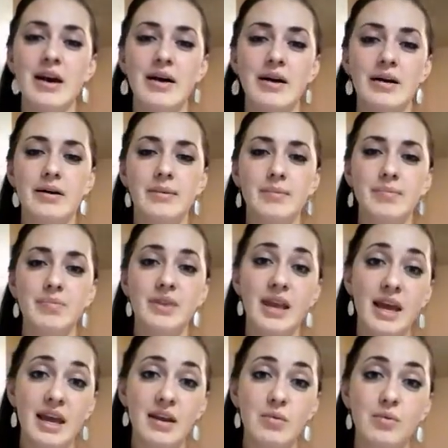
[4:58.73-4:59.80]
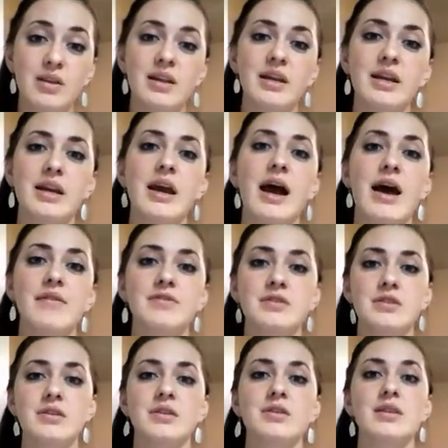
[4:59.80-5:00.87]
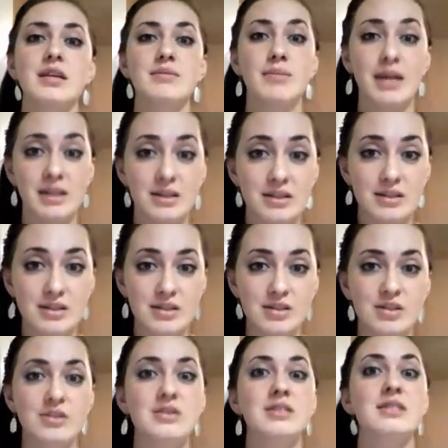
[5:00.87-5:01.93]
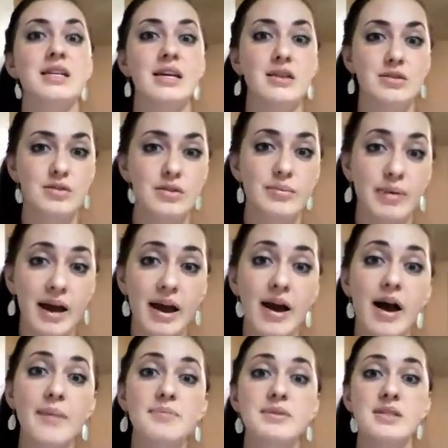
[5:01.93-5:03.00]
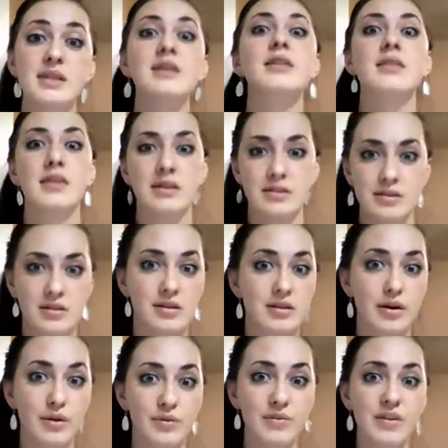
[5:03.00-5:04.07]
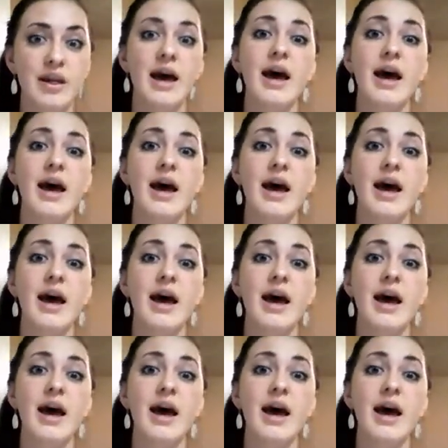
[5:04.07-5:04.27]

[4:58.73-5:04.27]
And then after they made a decision to do the biopsy, there's another code for